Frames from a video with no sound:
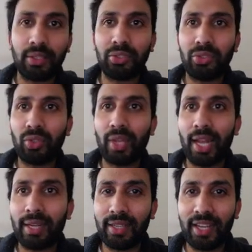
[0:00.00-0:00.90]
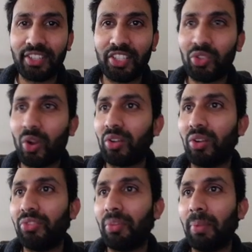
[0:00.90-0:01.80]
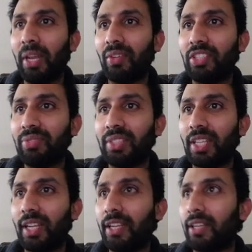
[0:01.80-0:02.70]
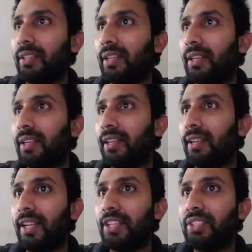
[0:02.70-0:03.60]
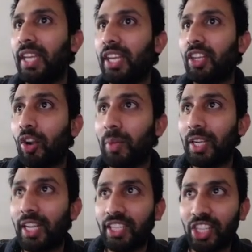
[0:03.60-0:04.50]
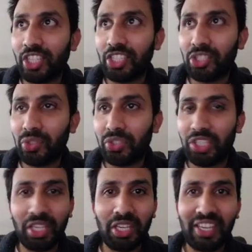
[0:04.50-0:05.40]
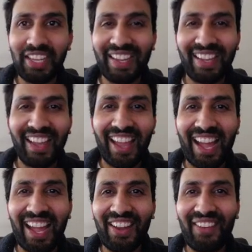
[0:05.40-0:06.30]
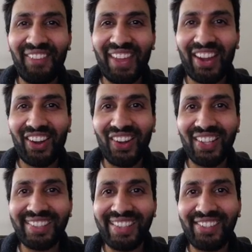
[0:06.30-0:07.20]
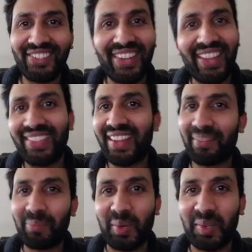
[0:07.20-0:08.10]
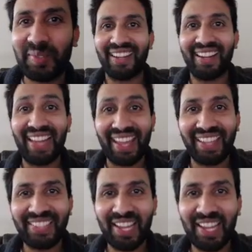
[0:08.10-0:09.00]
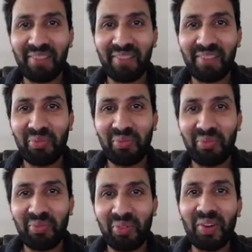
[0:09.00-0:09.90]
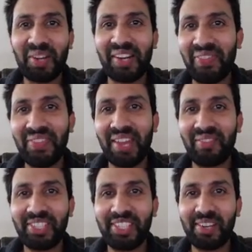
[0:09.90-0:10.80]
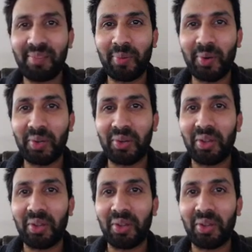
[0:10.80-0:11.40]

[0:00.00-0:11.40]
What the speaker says: to calculate the total of the previous fiscal year. Let's see, it automatically changes to G, and we are all set to run the report. Like I said before, we will run the nVision report